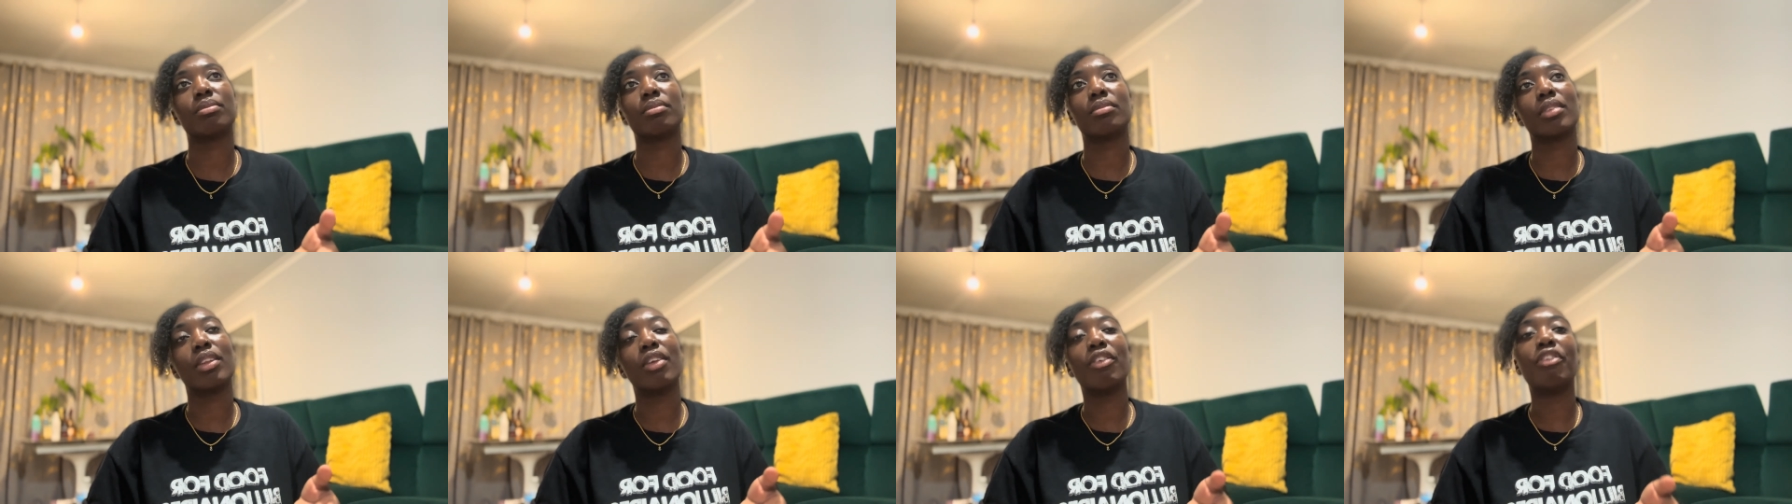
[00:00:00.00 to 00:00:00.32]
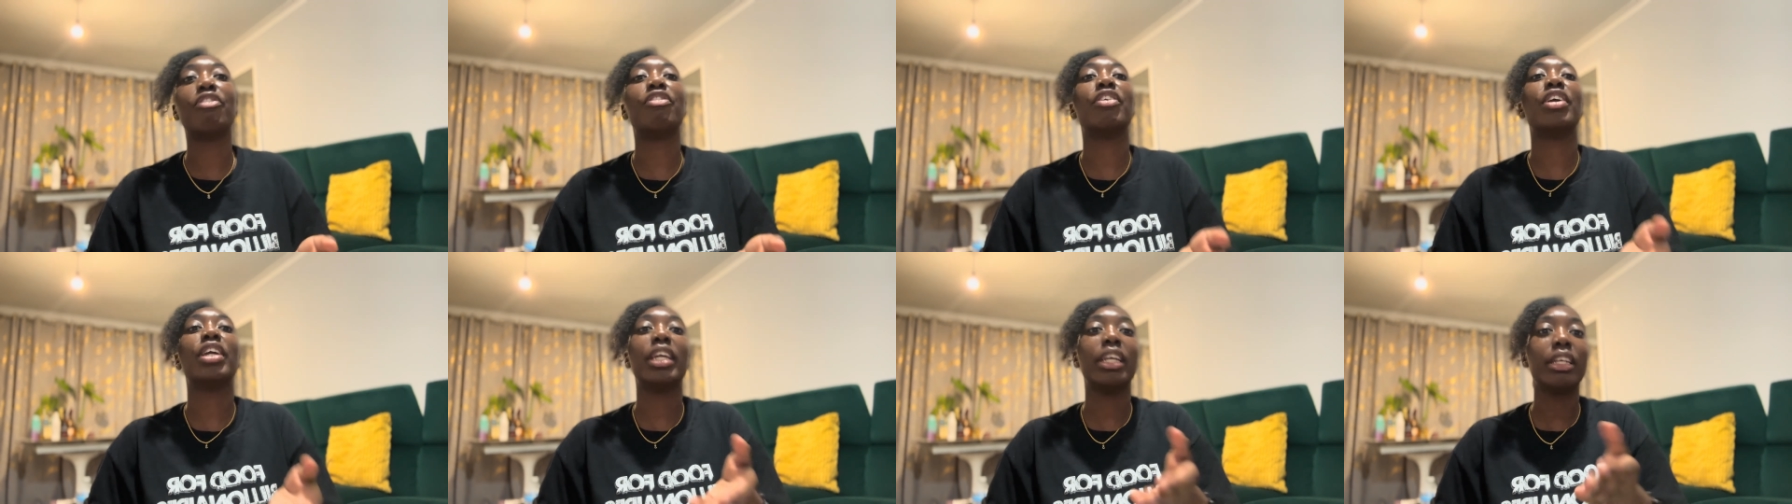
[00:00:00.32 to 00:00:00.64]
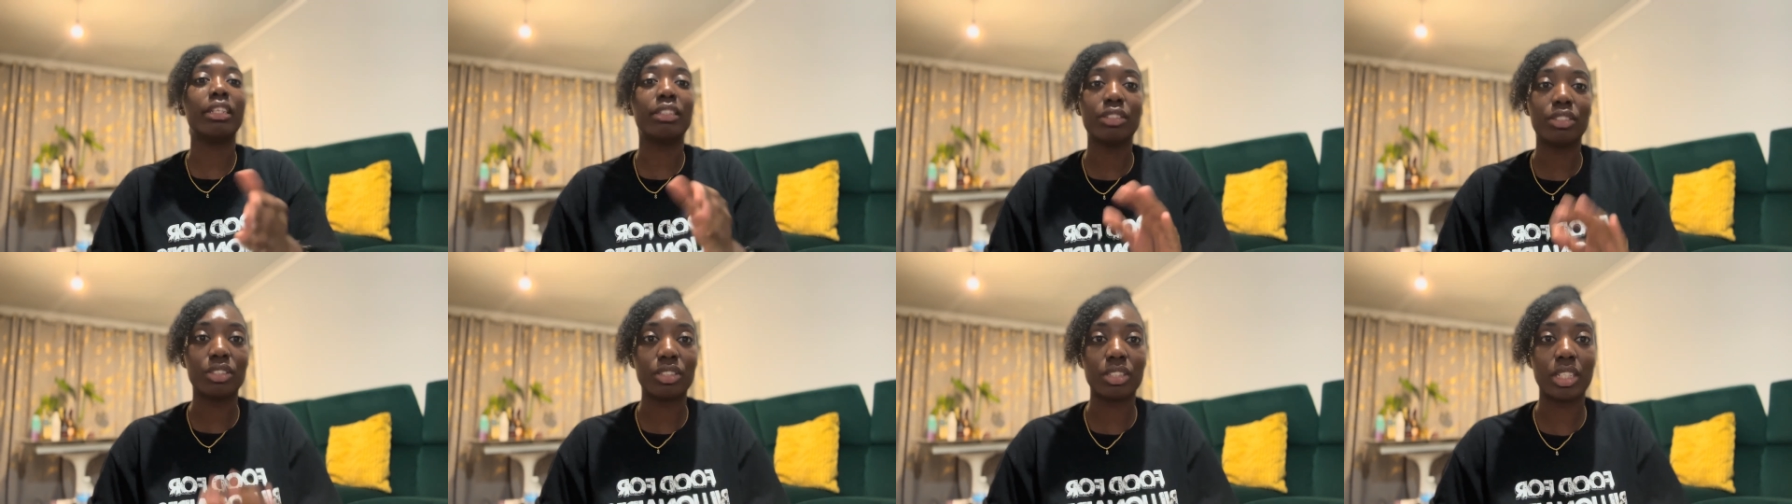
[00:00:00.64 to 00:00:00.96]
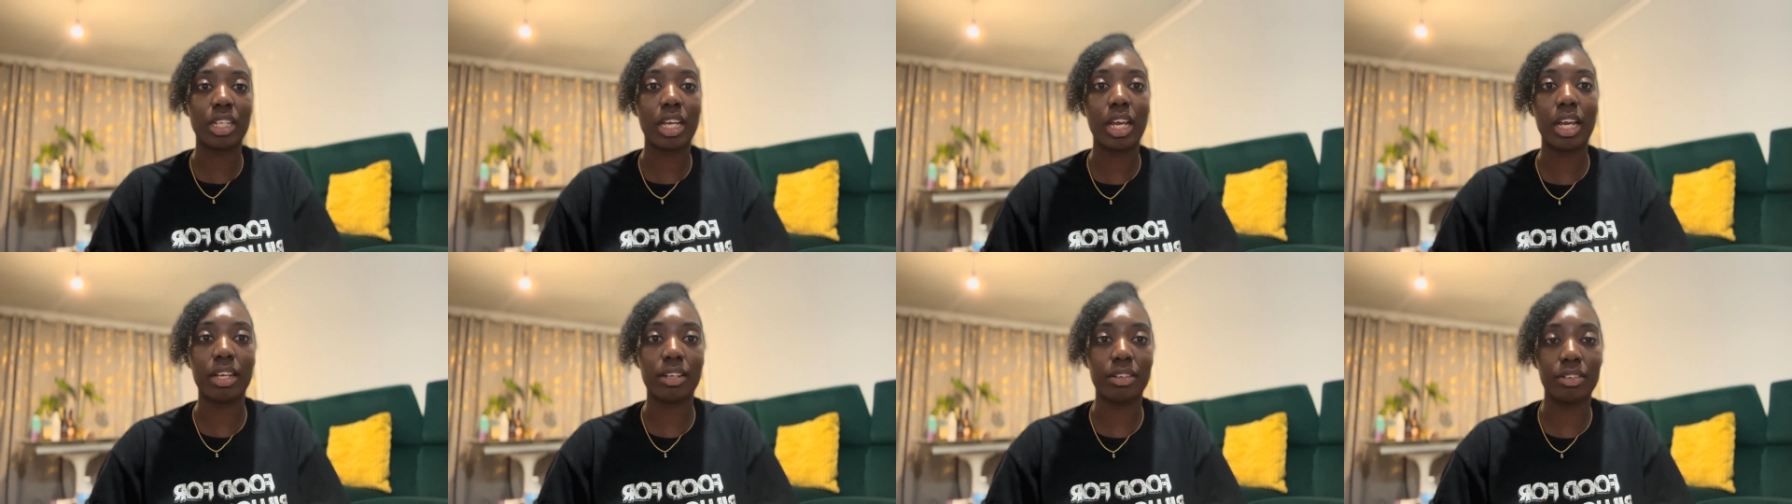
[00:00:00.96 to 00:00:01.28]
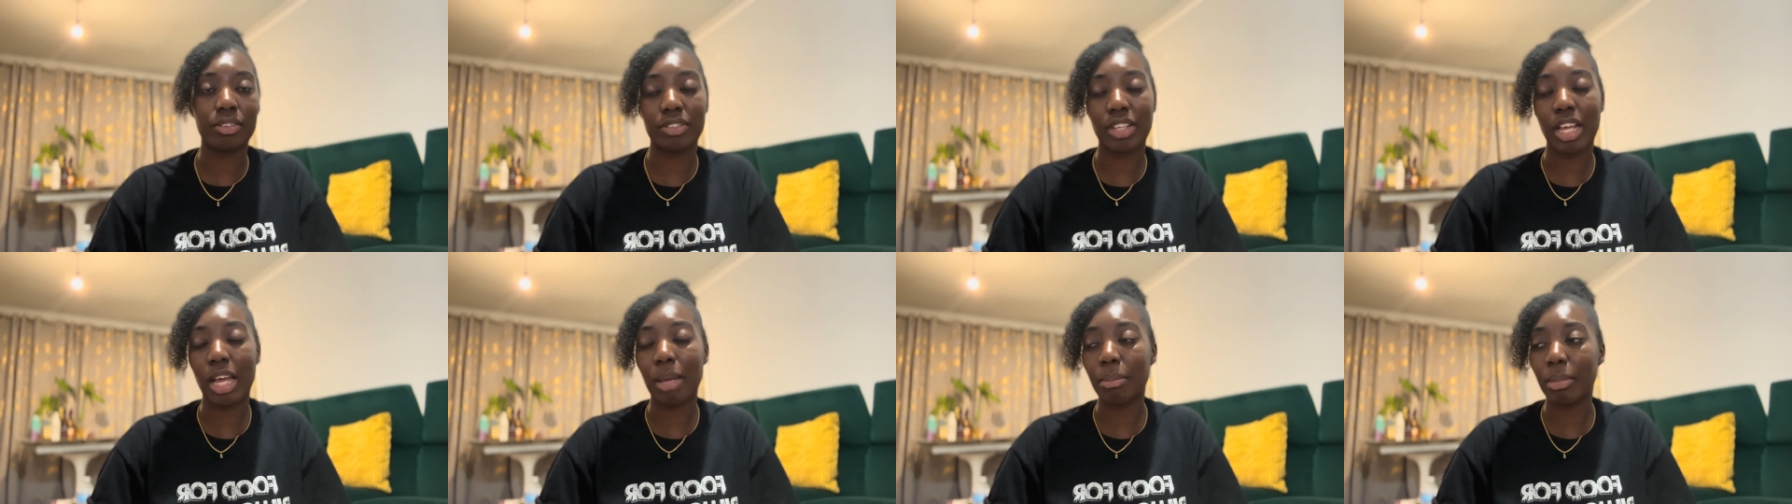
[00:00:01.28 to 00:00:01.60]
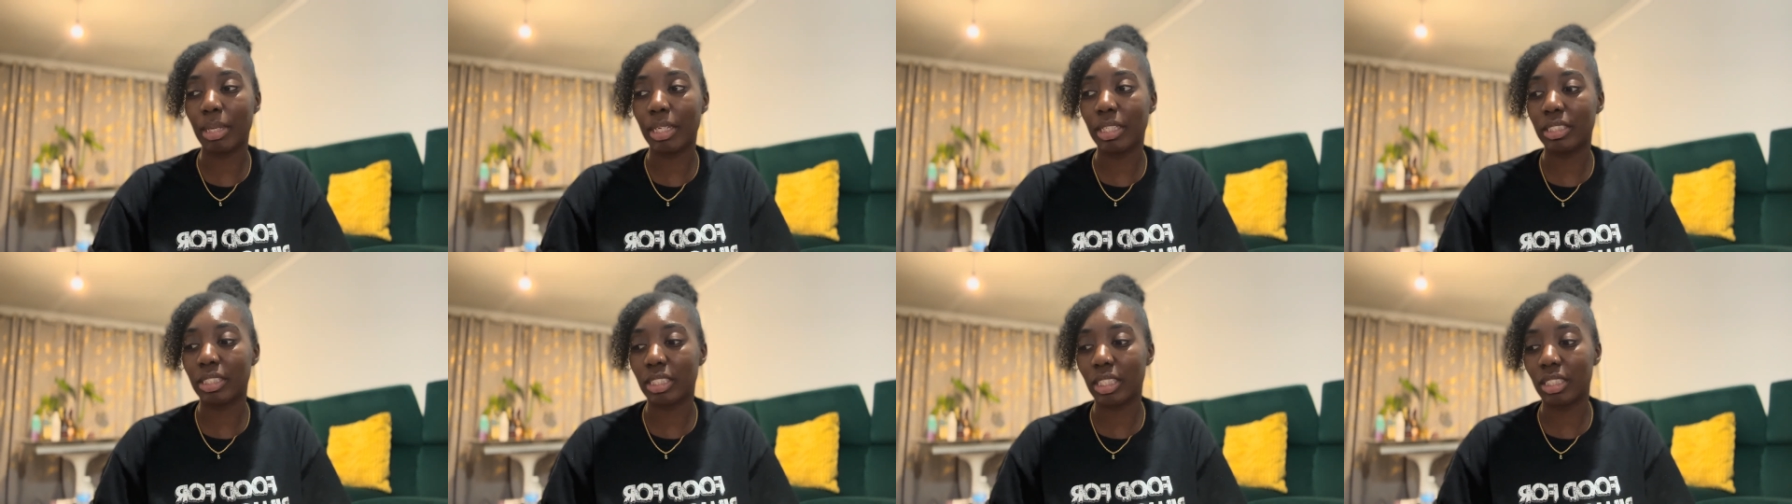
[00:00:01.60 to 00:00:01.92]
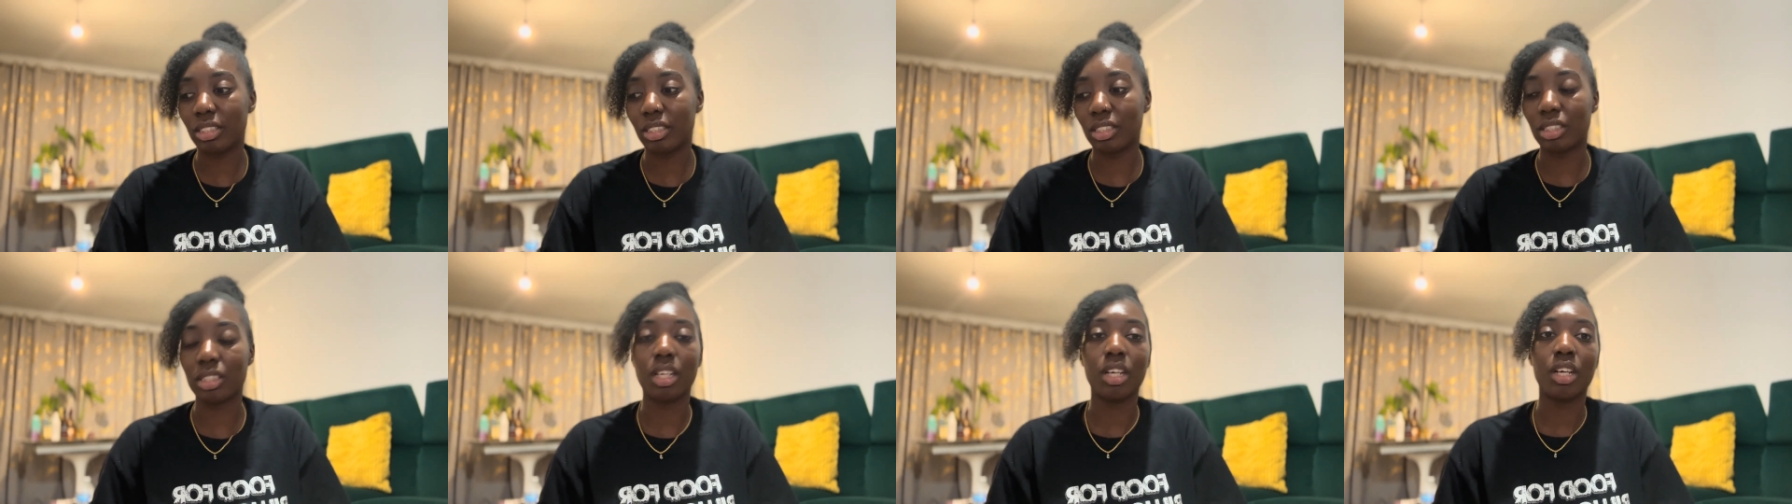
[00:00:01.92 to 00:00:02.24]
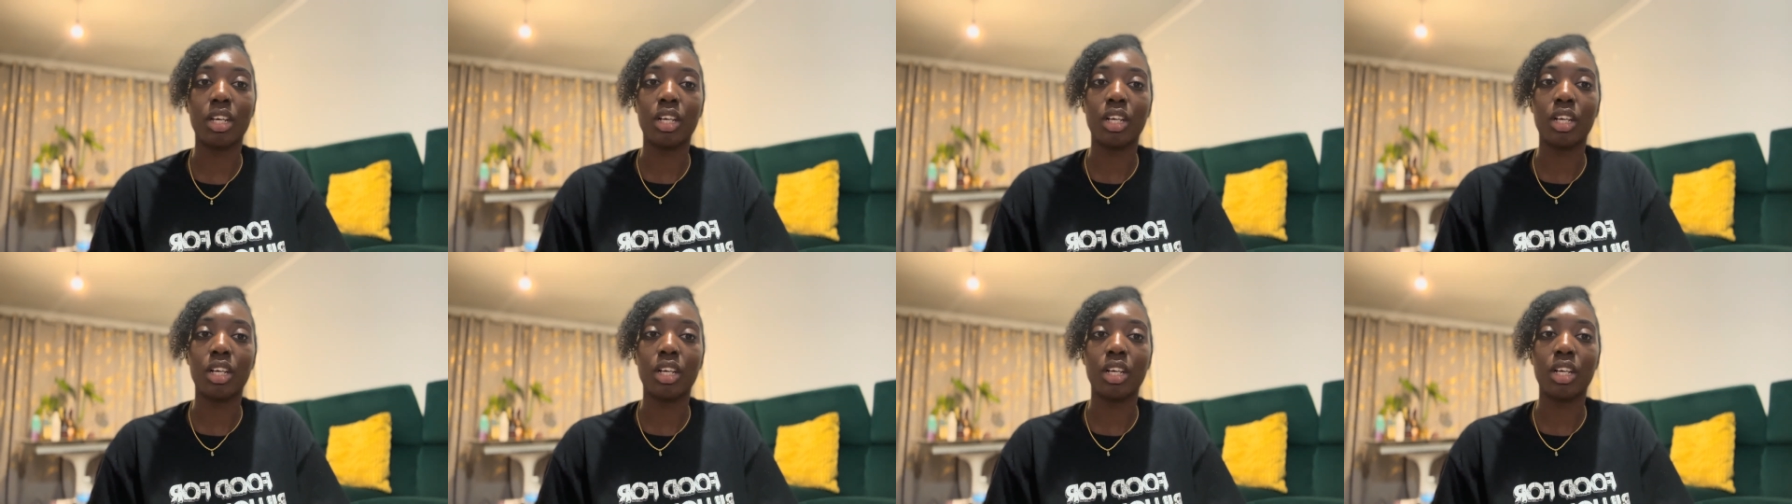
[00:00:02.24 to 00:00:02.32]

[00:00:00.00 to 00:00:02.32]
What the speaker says: fit into that, if that makes sense.